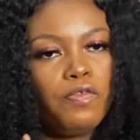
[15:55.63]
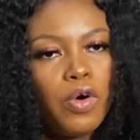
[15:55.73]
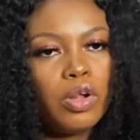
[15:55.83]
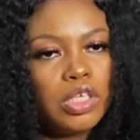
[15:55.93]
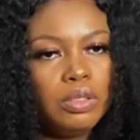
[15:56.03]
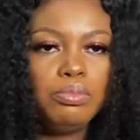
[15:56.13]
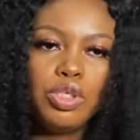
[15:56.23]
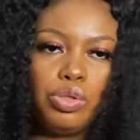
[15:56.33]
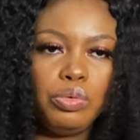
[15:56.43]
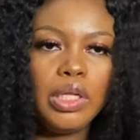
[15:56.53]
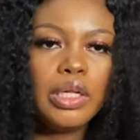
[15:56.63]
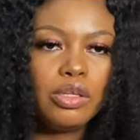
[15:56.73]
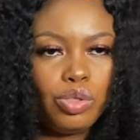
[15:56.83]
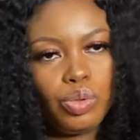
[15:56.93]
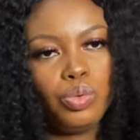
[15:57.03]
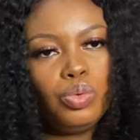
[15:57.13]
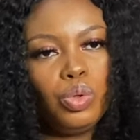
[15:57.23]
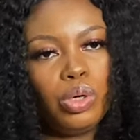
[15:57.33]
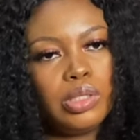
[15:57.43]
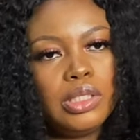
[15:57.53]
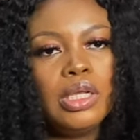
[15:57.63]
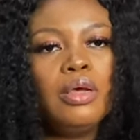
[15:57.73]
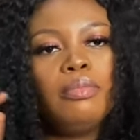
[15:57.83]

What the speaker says: fall in between the two, because